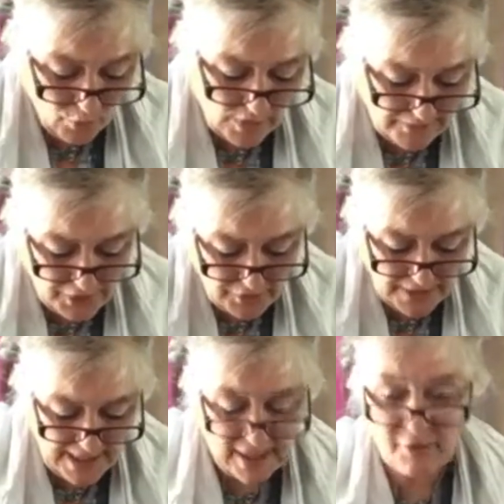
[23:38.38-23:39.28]
What I'm
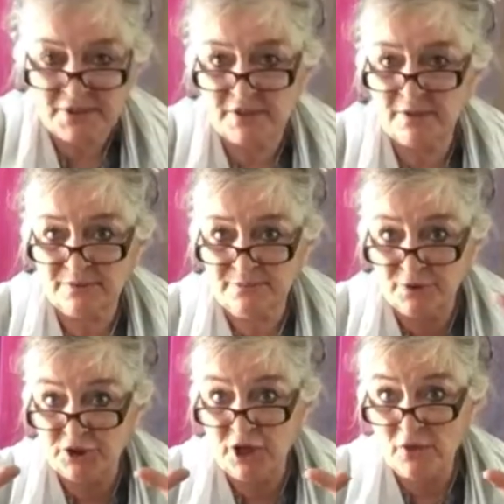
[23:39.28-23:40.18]
doing now is
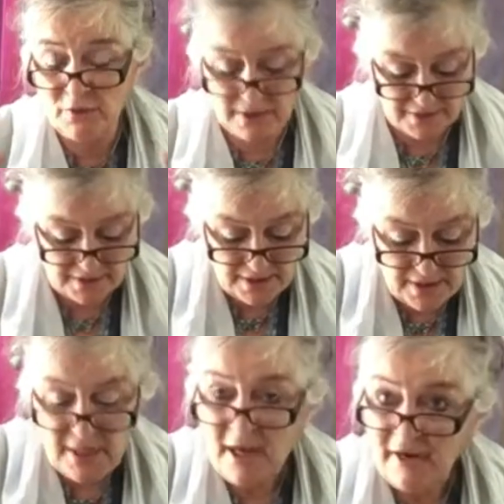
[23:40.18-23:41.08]
the donut.
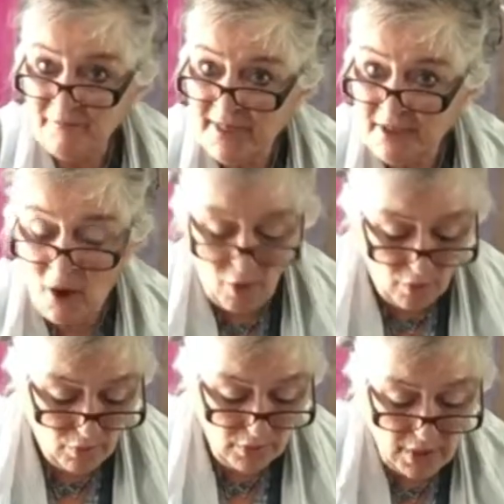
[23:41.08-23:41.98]
I've made a
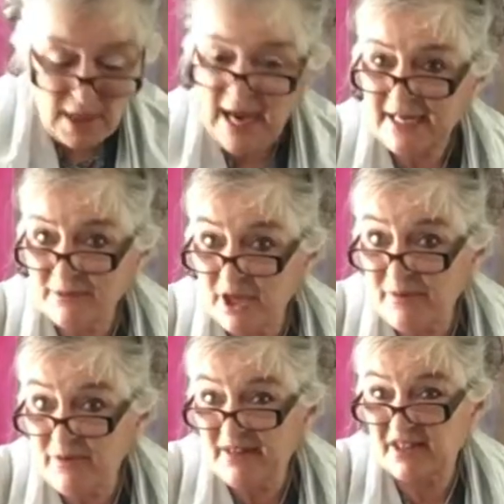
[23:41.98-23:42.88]
hole and I'm
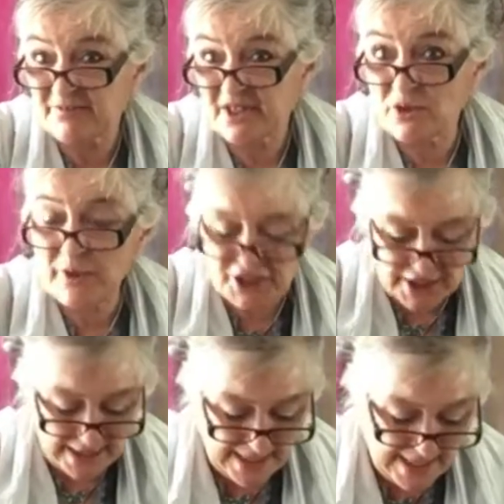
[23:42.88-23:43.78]
going around and I'm
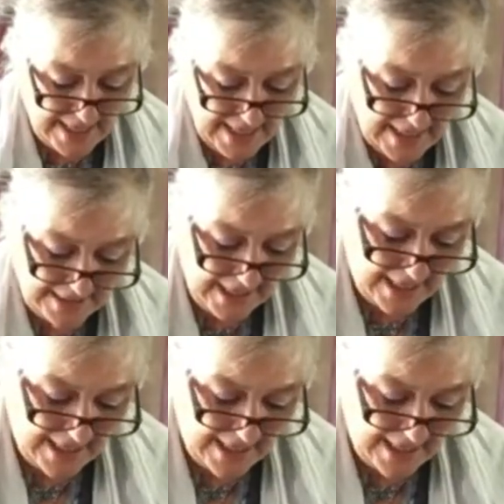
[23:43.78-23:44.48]
squishing. And